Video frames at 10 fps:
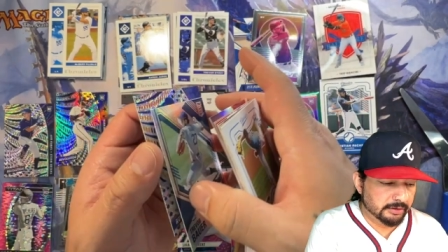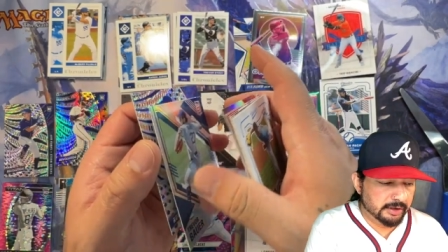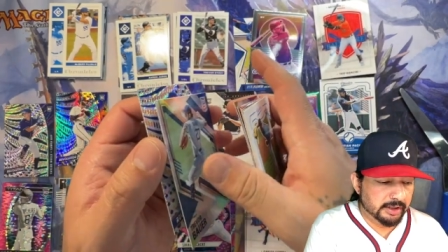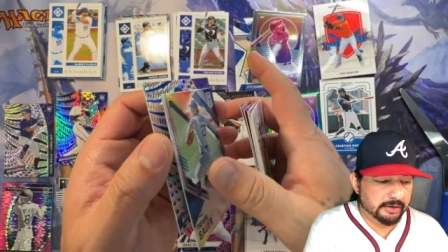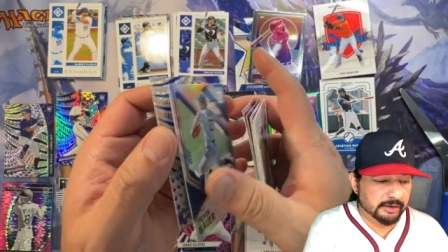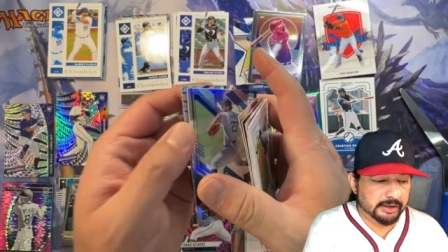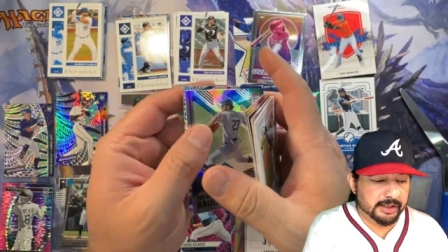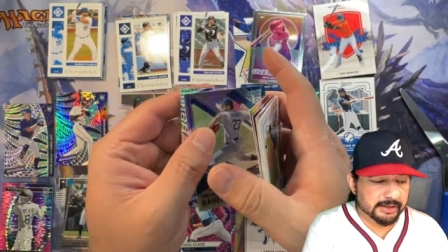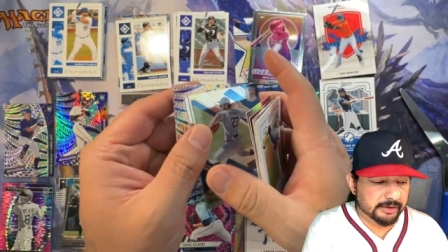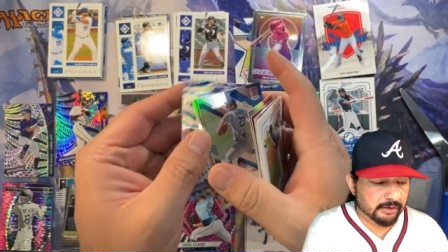And the
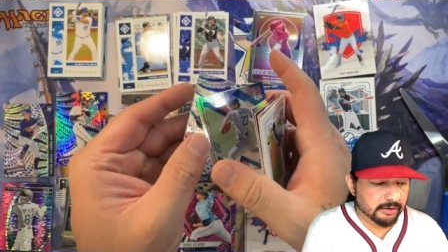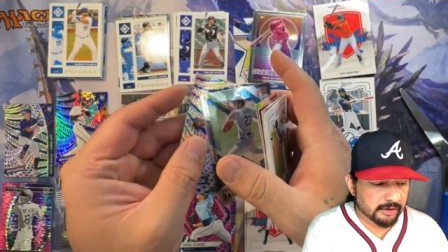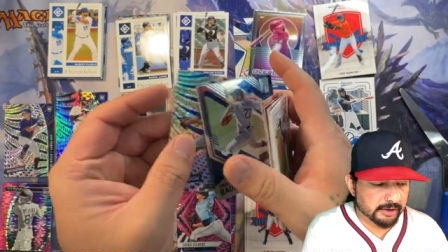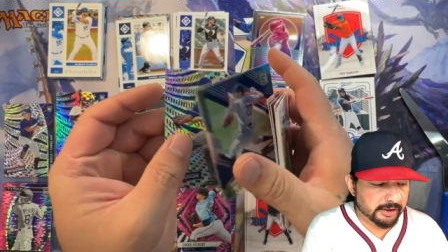last card